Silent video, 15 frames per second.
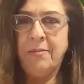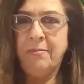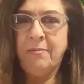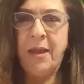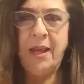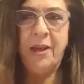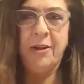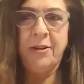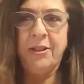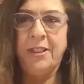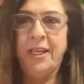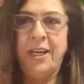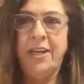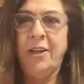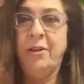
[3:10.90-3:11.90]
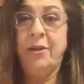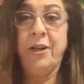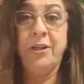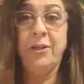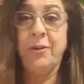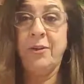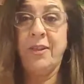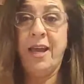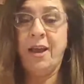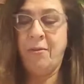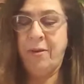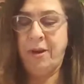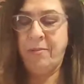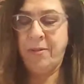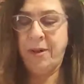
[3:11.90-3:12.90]
make your Zia, you can do it that
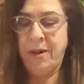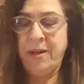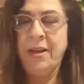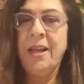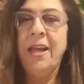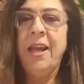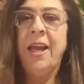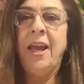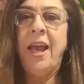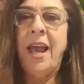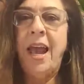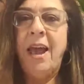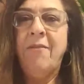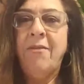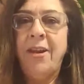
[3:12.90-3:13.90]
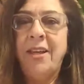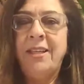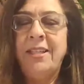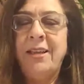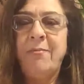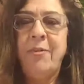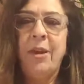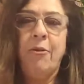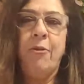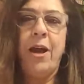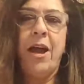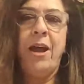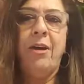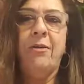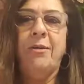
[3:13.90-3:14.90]
way. But having something
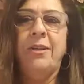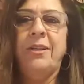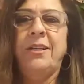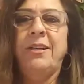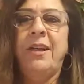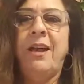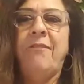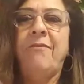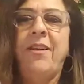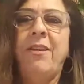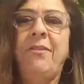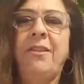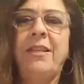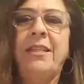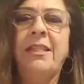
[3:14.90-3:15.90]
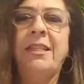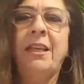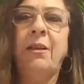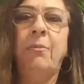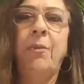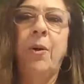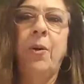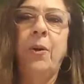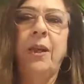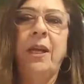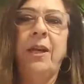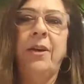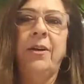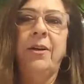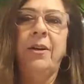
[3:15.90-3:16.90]
round, I found this little bowl
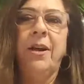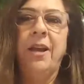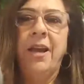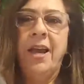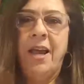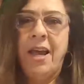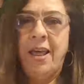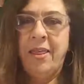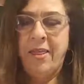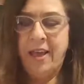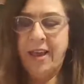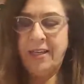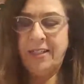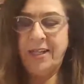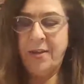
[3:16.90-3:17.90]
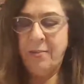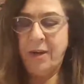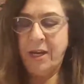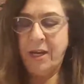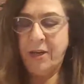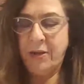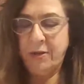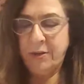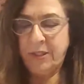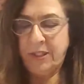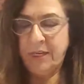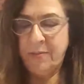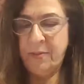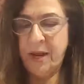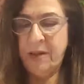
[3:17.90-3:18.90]
here that I'm going to use
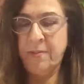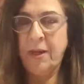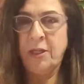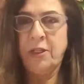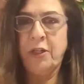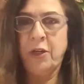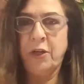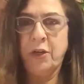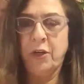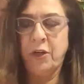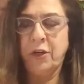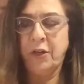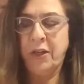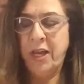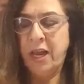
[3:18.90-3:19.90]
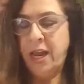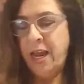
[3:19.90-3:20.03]
to make my circle,